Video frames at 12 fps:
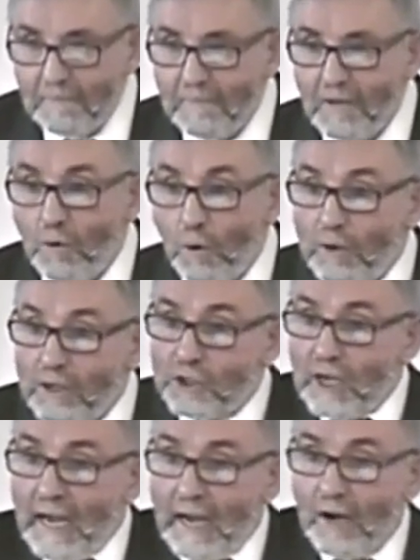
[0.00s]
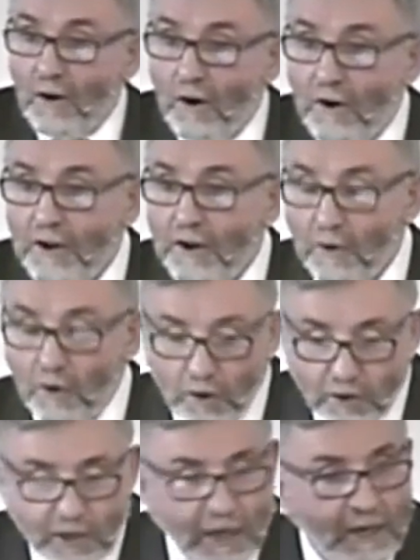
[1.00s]
What we sang earlier
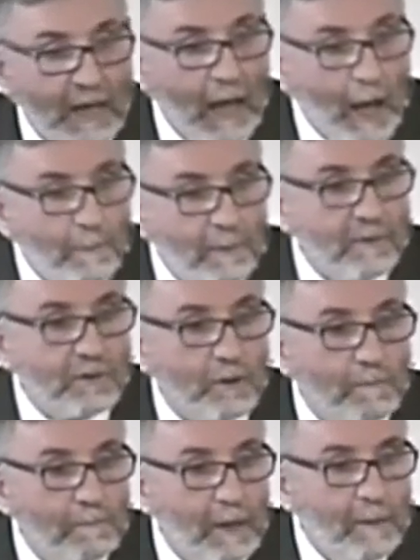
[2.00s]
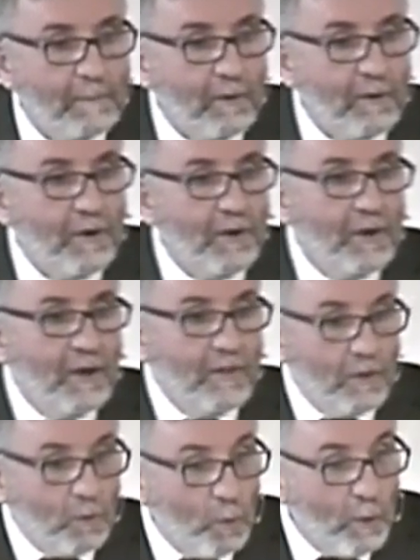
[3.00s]
on can happen to people
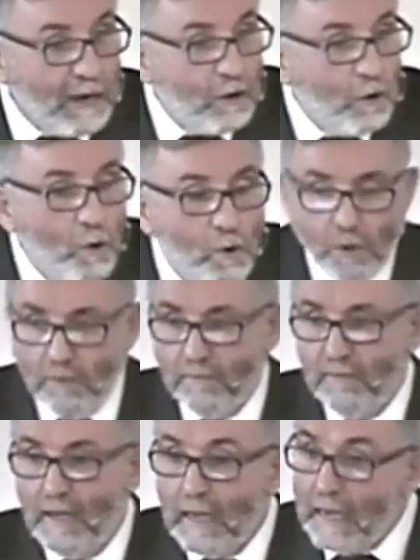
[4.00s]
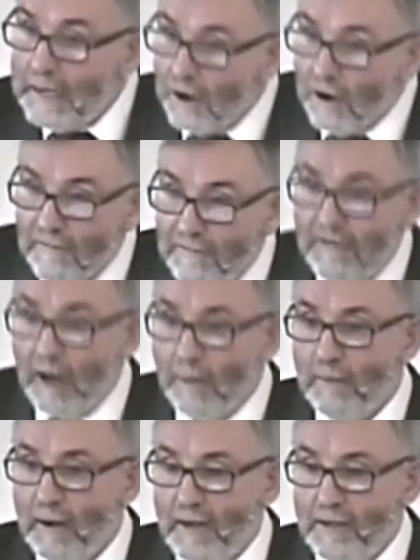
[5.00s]
that we know, in our
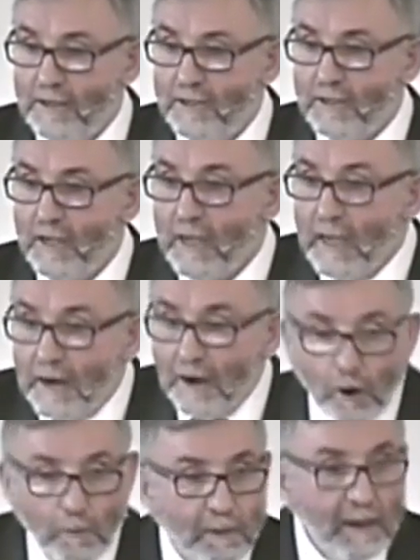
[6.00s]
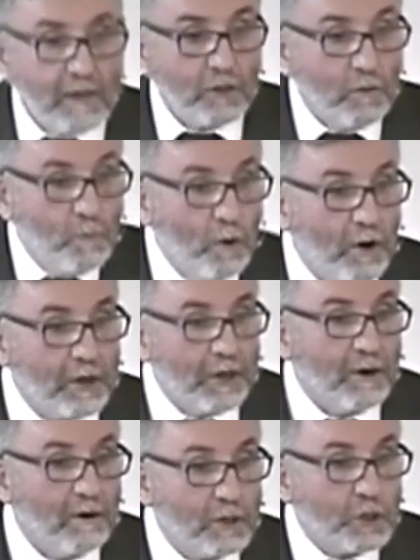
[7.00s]
families, in our place of work, in
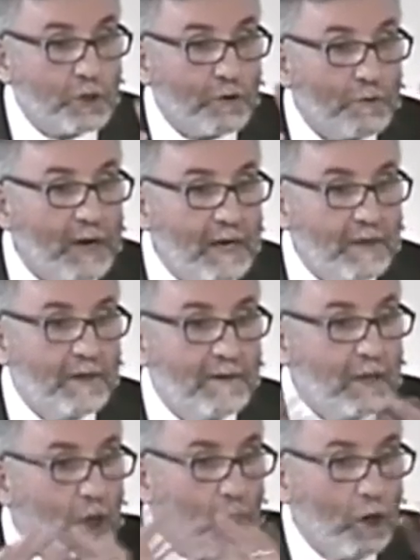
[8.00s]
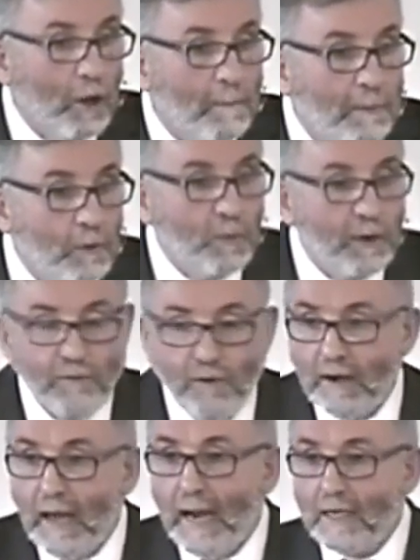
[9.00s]
our street, and in the club that we
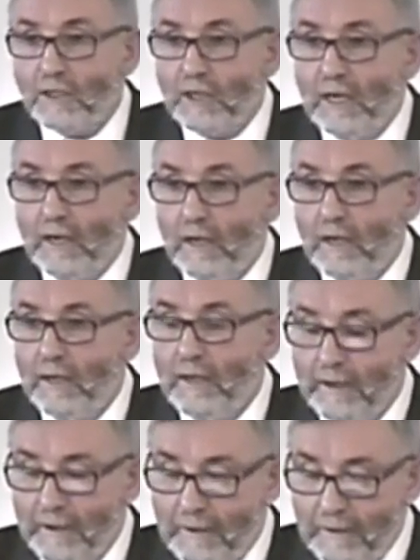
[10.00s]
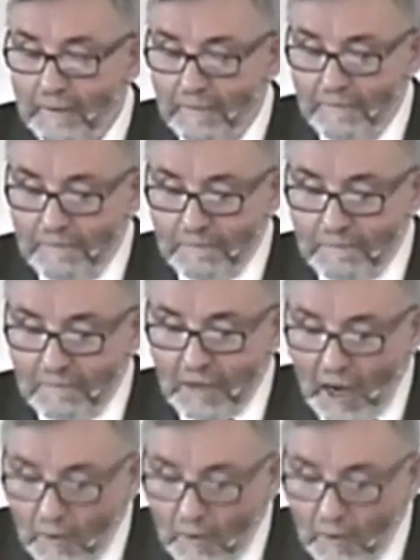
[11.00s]
relax in. I